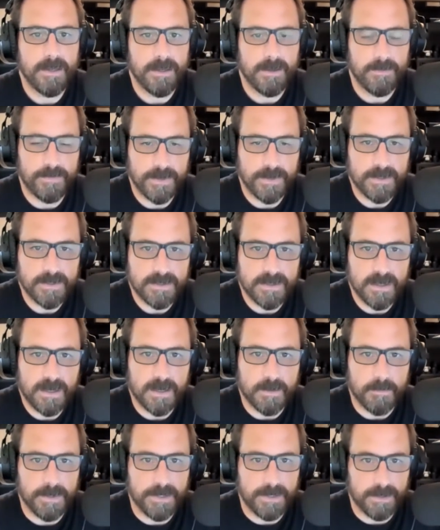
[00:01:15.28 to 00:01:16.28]
If you're a
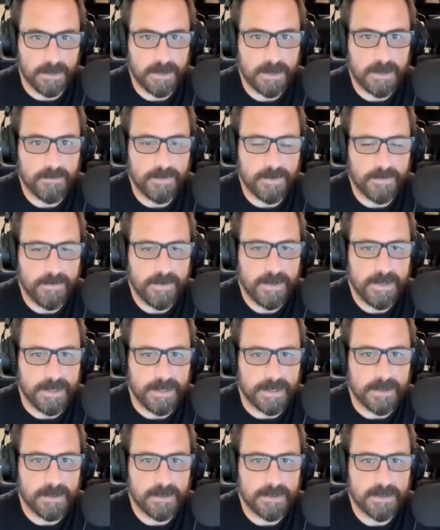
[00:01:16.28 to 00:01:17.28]
startup and you're looking for
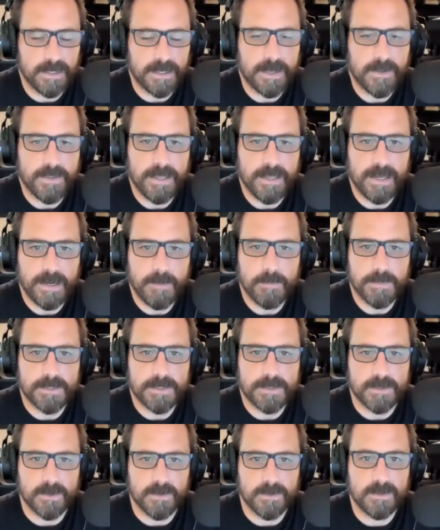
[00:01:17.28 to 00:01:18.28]
funding, check out that
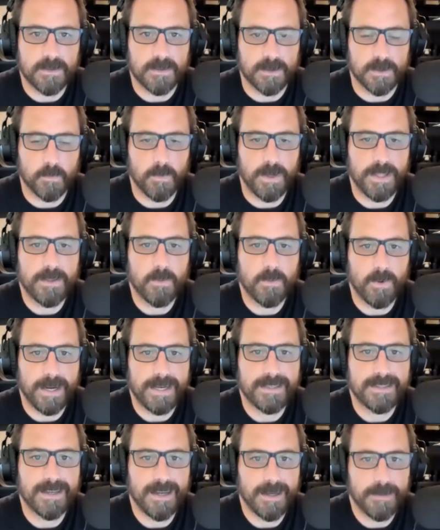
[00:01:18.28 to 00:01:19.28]
episode to learn when the
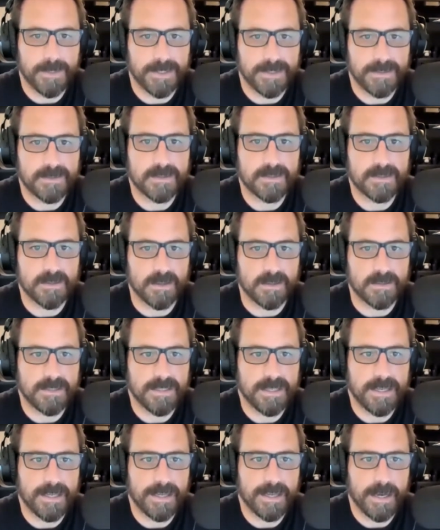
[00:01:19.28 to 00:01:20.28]
right time is to start
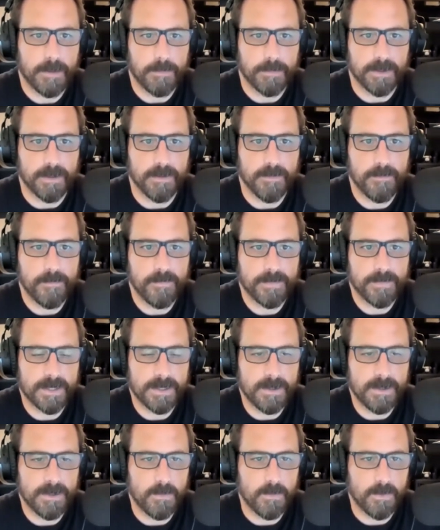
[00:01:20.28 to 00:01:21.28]
seeking capital.
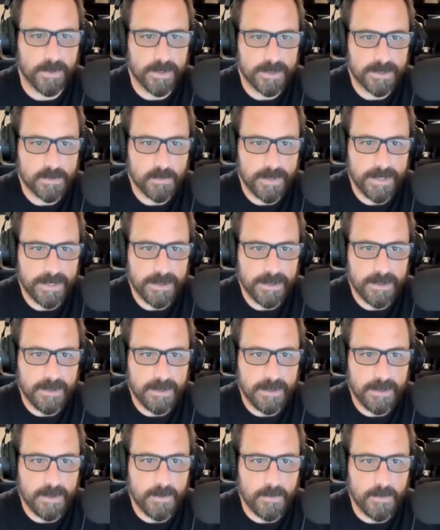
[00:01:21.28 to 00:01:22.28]
Well, this week,
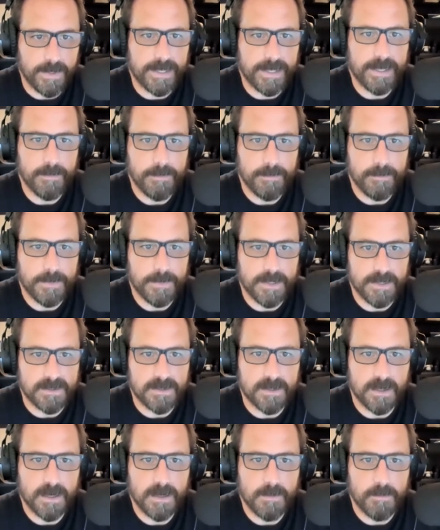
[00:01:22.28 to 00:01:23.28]
we keep the
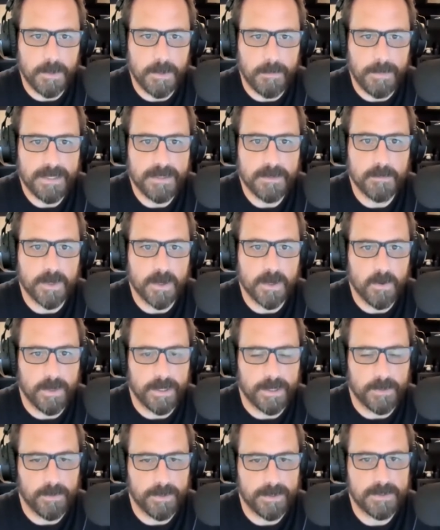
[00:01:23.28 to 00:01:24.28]
startup momentum
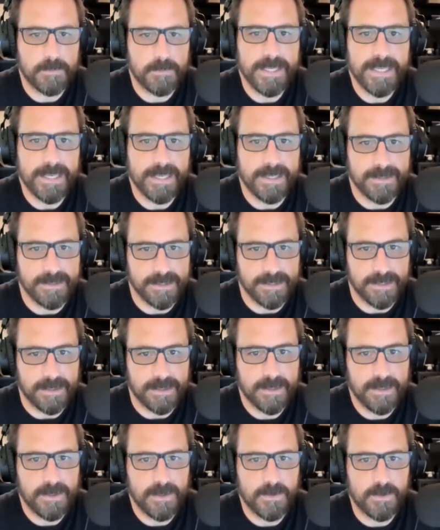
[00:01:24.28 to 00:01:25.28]
going with Speakeasy,
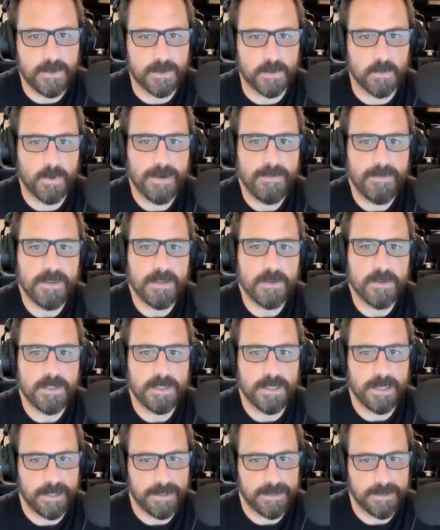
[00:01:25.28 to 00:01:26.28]
who's
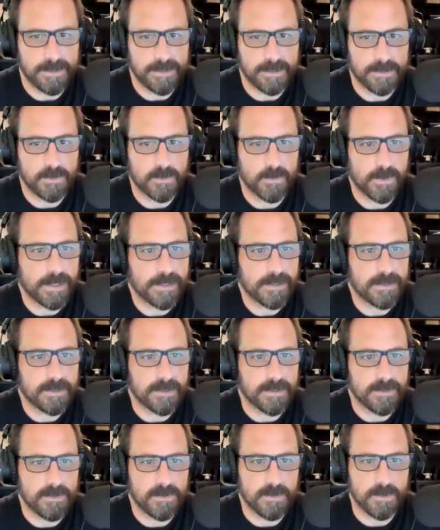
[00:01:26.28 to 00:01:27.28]
revolutionizing
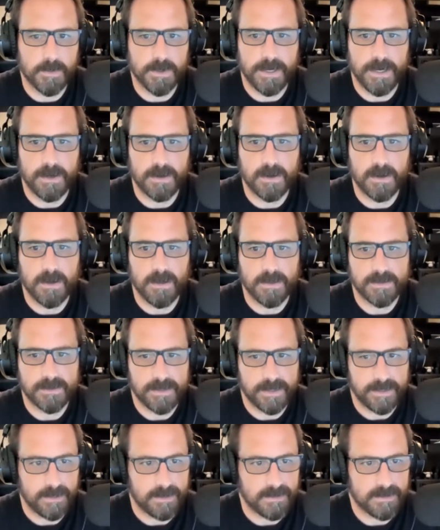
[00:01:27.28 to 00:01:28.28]
direct-to-consumer alcohol
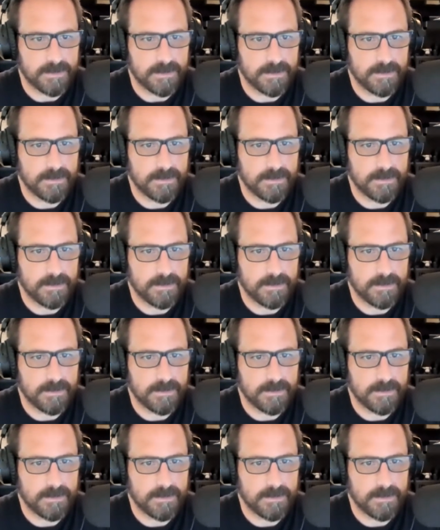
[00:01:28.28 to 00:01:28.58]
sales.